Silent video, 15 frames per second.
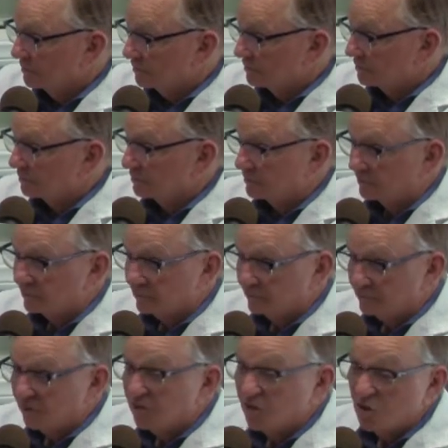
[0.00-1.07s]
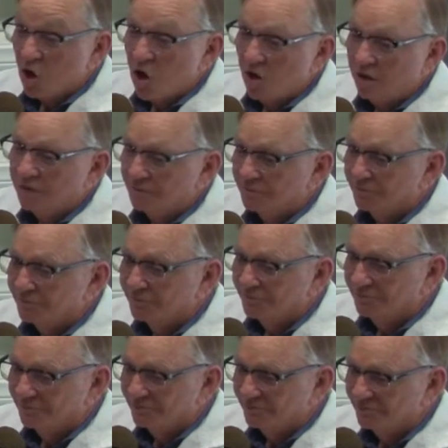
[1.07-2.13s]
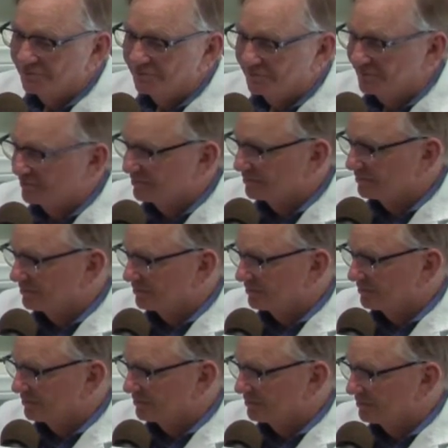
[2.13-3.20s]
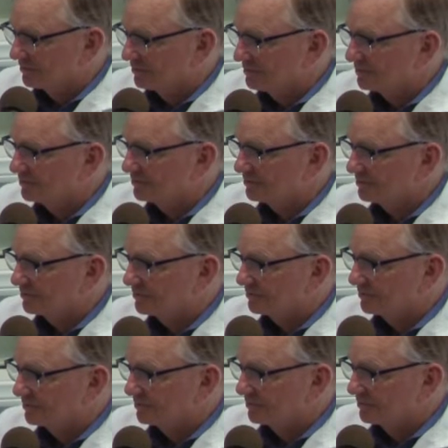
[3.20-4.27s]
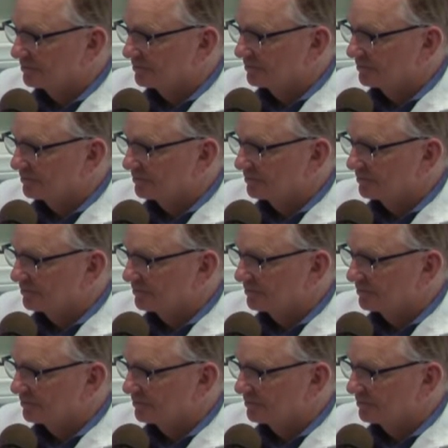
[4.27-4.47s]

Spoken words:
(not speaking)